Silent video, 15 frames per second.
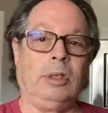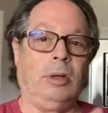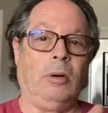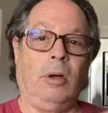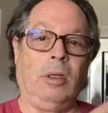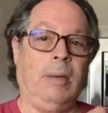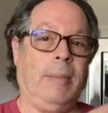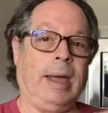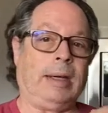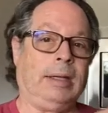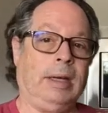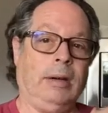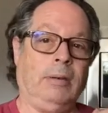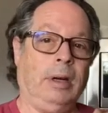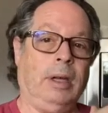and all the
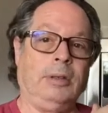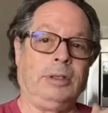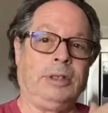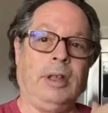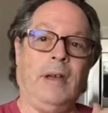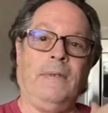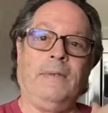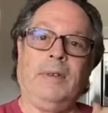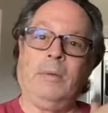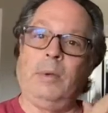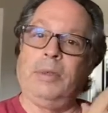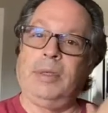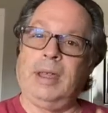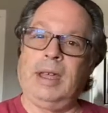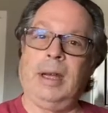bacteria stuff
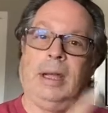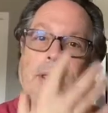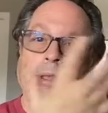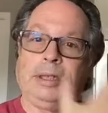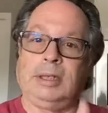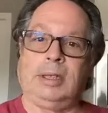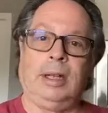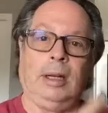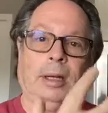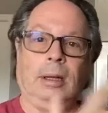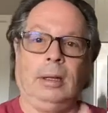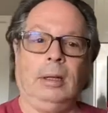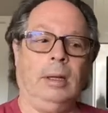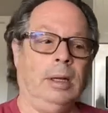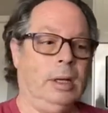within it
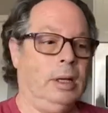still